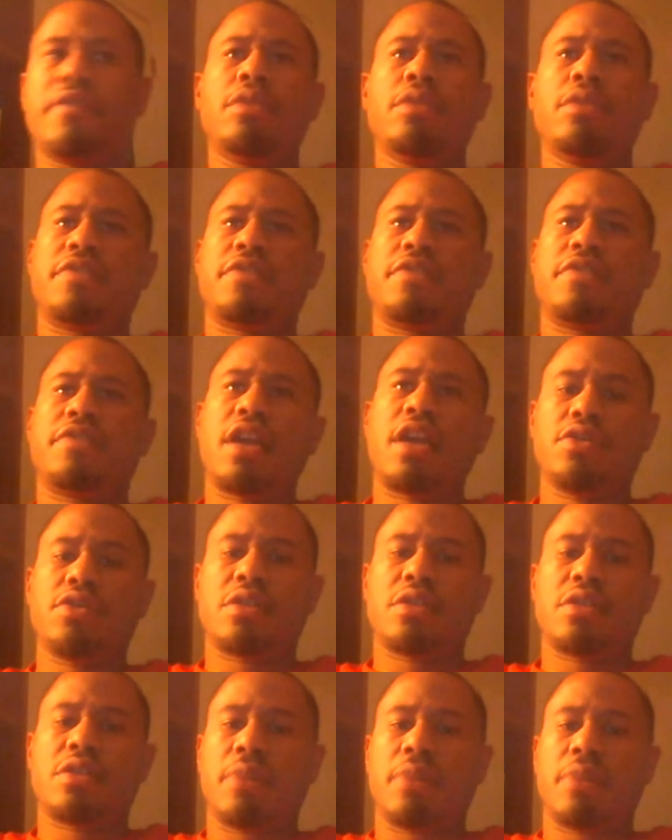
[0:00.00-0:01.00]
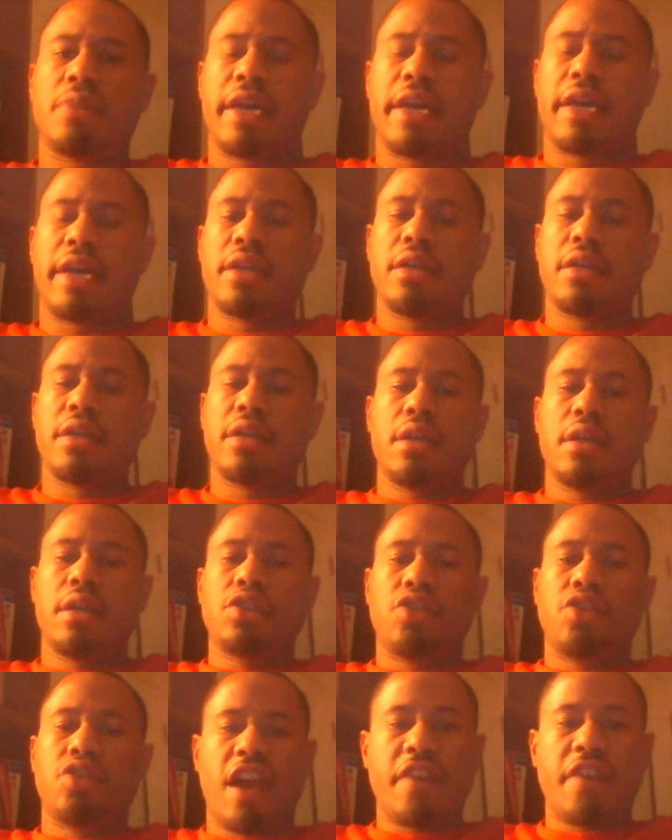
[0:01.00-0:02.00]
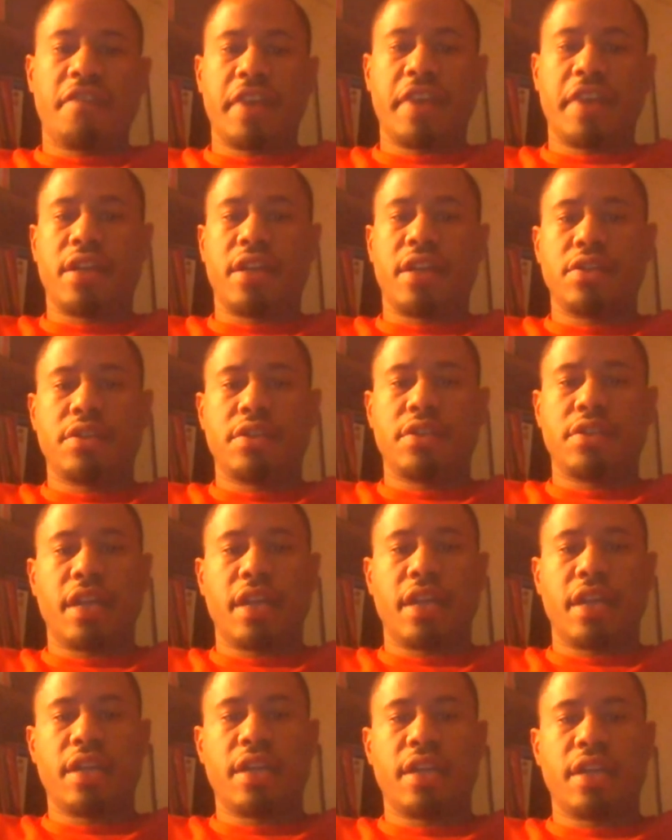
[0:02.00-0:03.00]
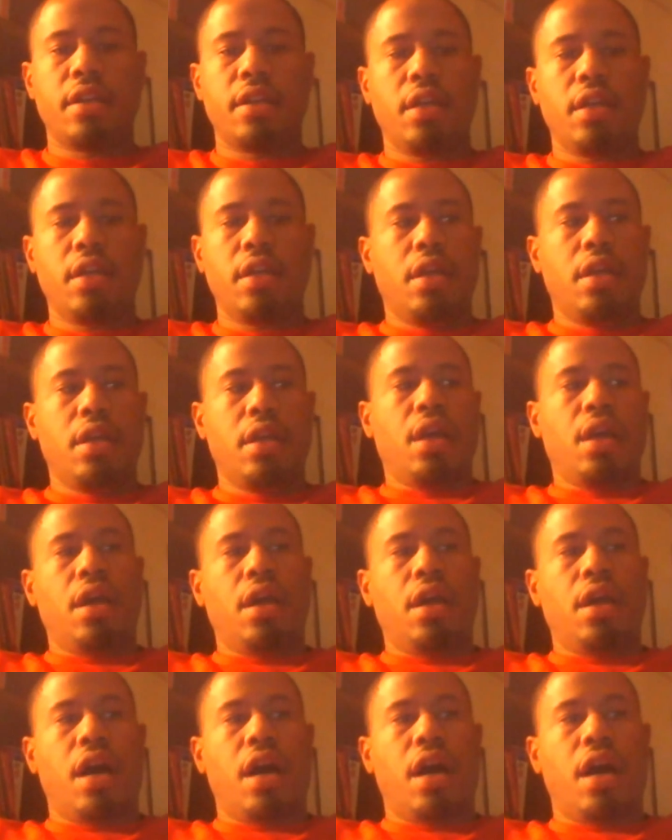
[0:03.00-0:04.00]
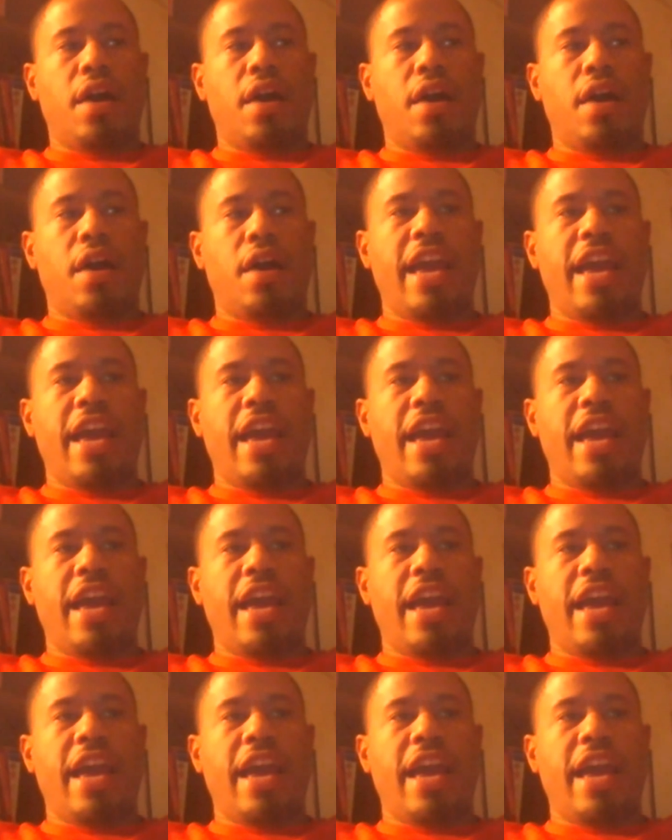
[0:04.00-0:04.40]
newbies, if you're not used to buying traffic and understanding it. I